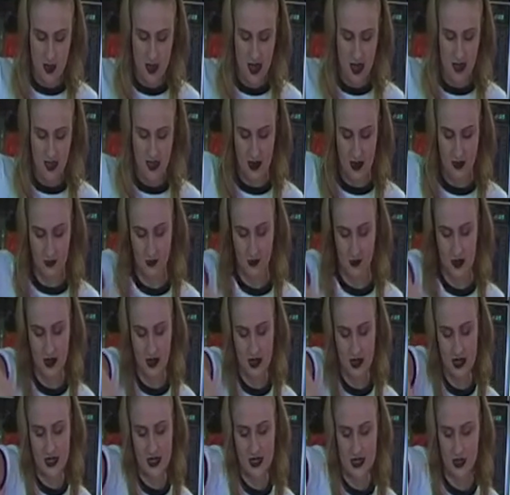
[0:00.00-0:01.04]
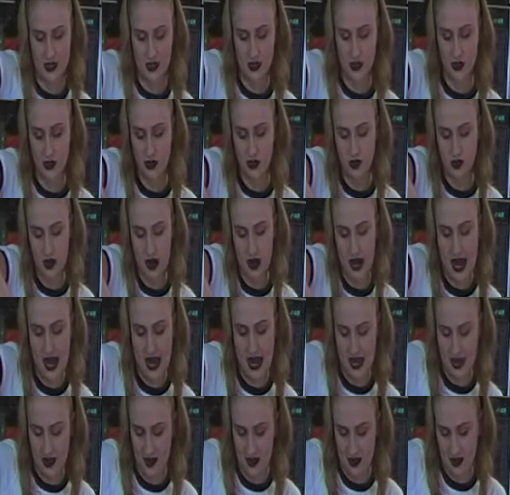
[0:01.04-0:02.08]
And then when it gets too
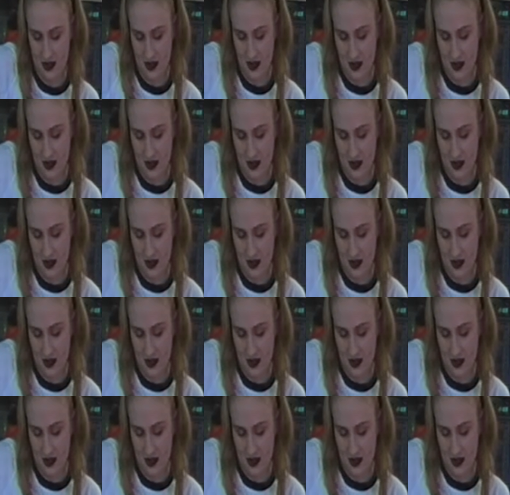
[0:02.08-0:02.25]
dry,